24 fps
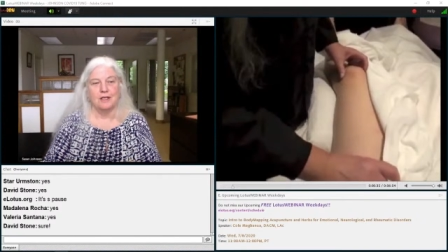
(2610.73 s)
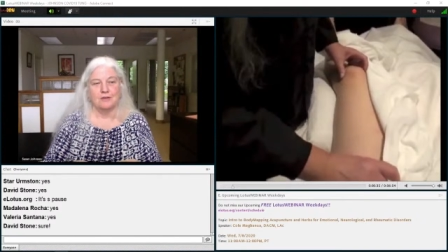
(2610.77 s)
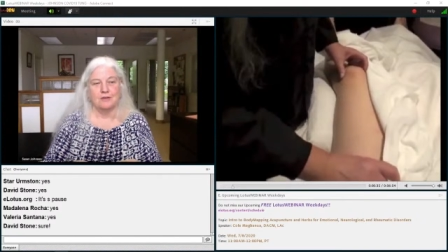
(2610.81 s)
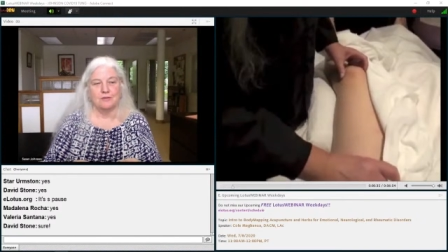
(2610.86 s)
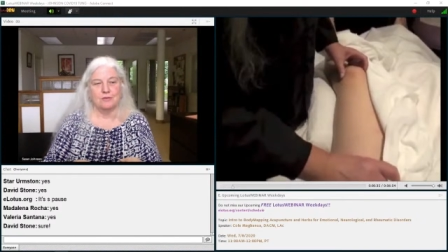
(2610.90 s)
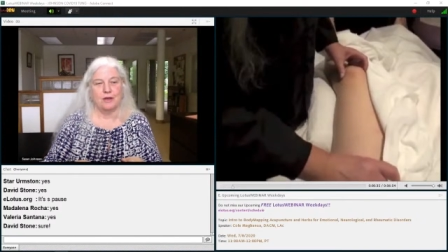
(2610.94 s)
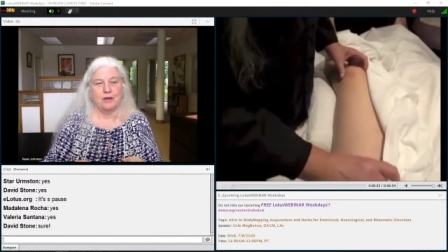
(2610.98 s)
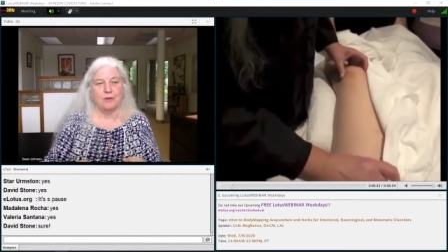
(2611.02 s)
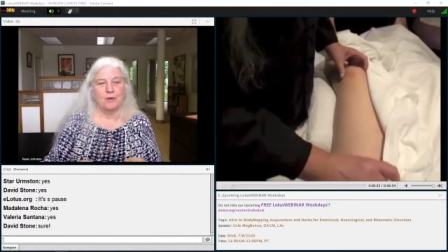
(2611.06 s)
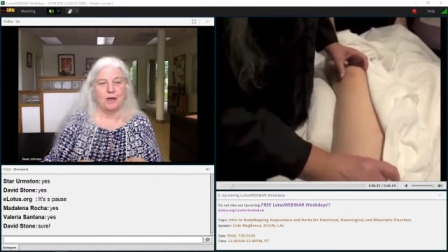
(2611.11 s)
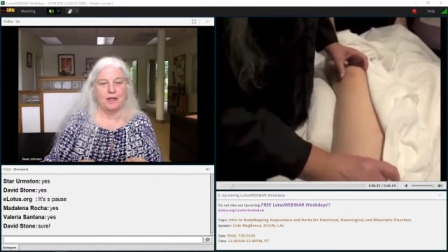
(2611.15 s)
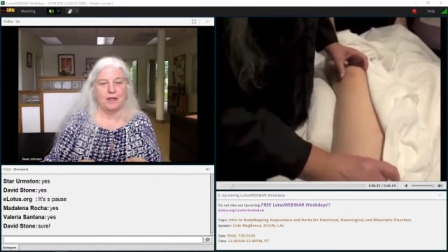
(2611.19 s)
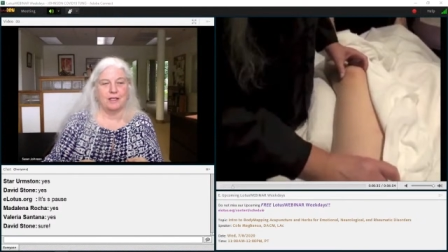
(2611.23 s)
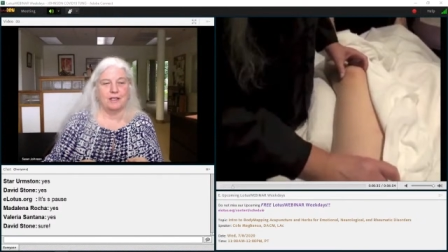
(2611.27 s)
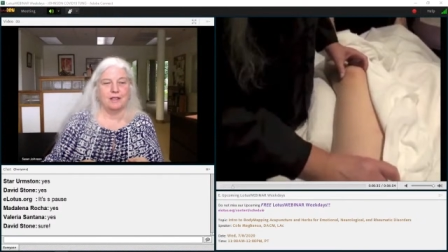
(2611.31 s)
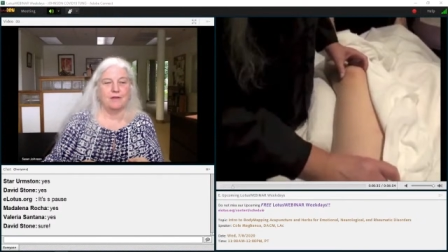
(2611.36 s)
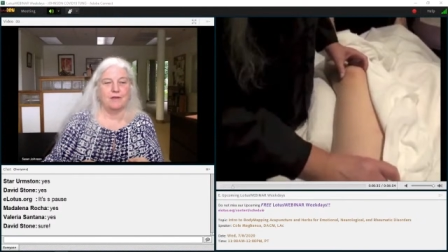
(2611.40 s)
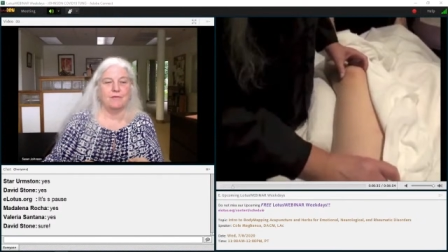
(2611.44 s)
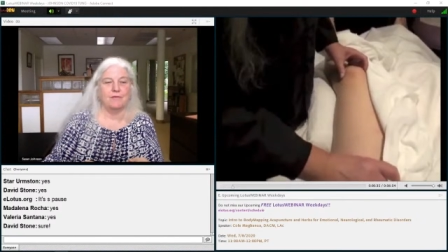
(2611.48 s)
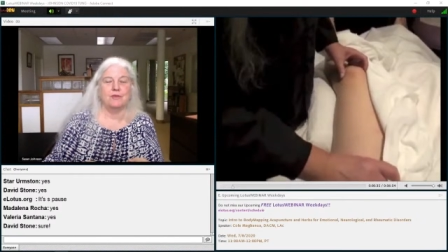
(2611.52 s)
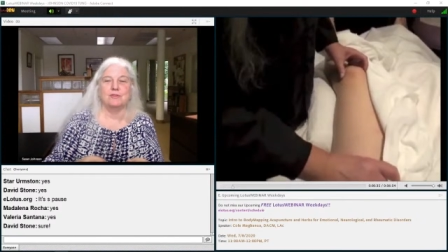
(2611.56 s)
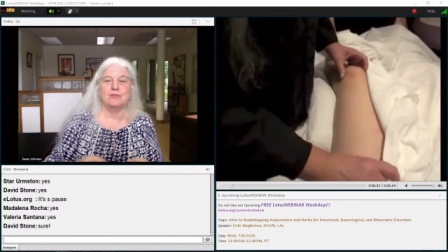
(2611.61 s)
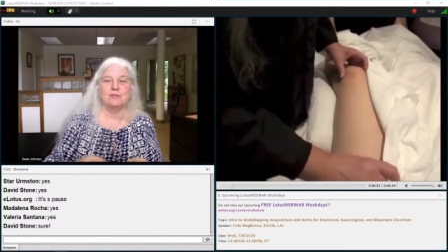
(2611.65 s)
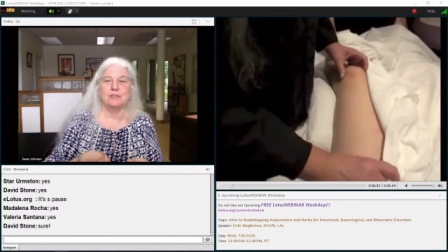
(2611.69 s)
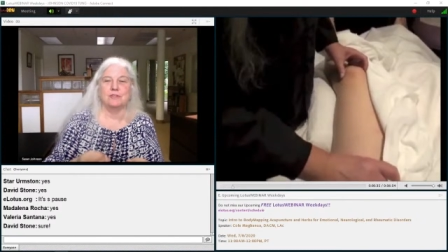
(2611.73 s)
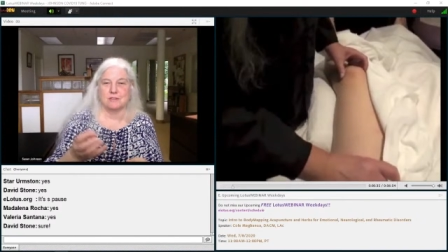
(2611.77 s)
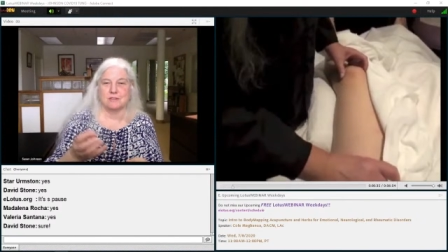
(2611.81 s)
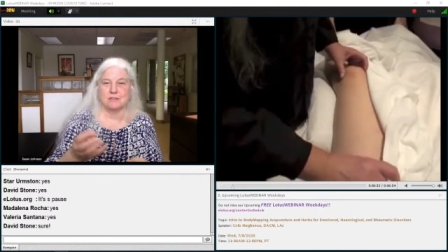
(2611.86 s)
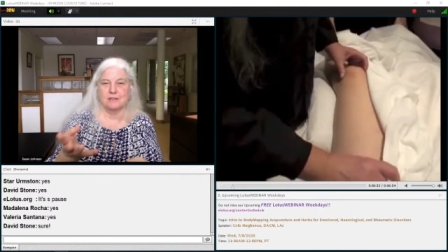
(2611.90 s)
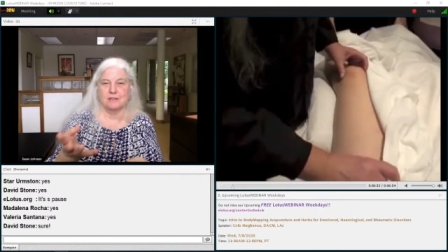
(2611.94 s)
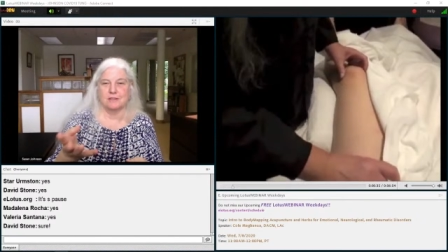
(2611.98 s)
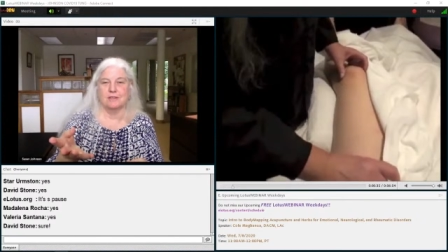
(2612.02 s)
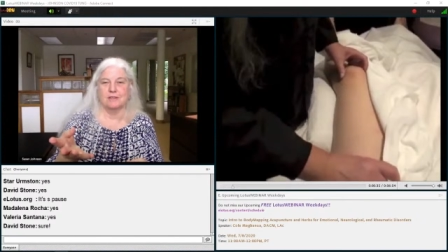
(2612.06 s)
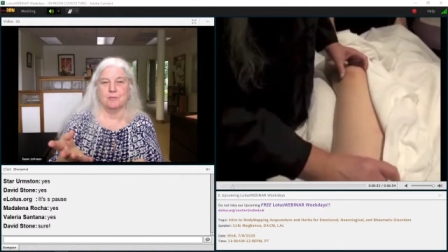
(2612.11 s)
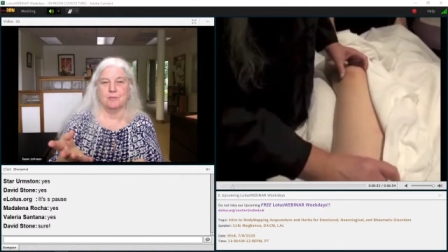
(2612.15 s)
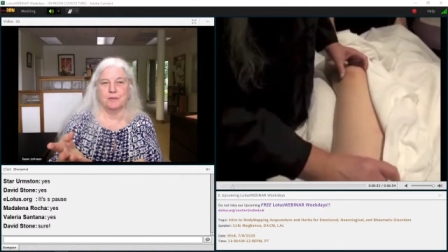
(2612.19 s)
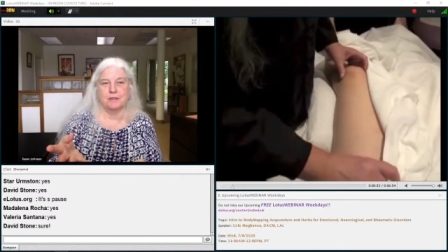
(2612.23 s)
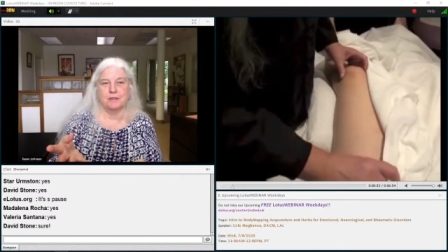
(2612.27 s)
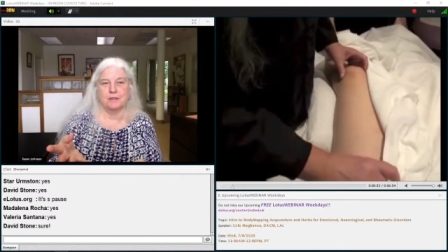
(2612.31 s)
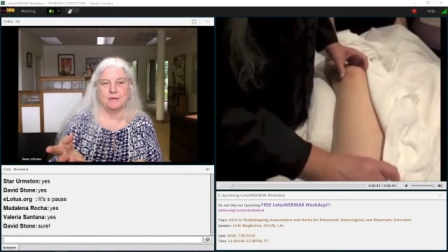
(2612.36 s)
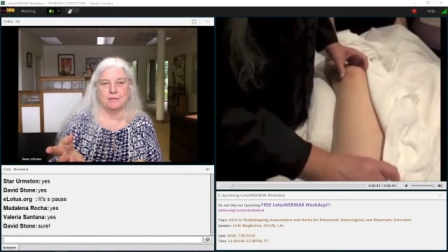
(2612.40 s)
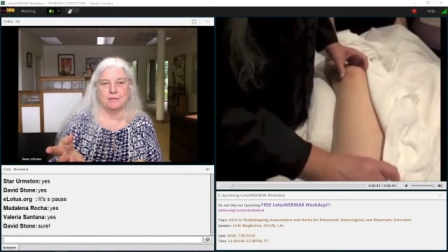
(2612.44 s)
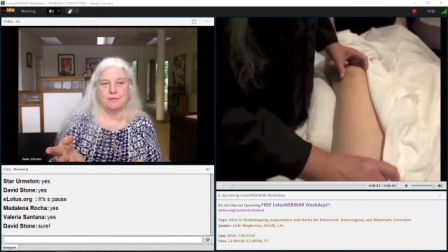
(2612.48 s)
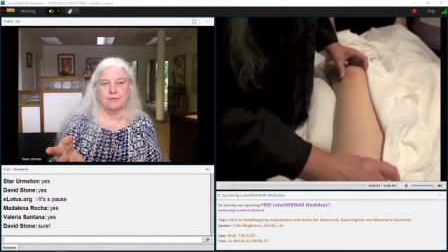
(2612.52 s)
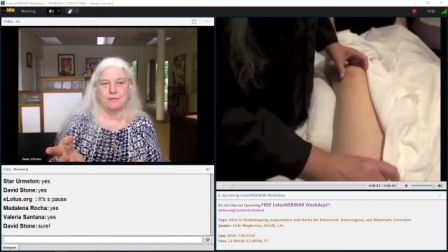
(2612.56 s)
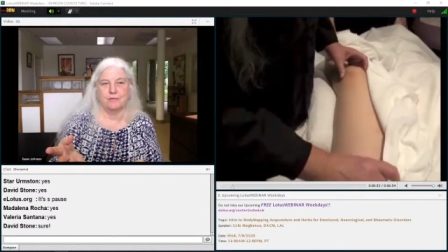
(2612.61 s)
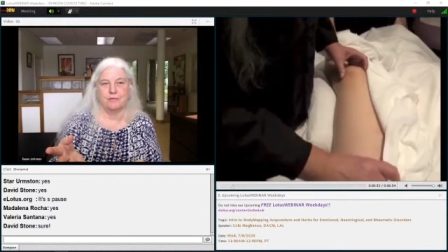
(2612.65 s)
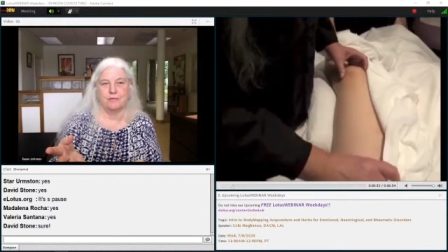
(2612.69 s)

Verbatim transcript: So I want to give you just a little bit of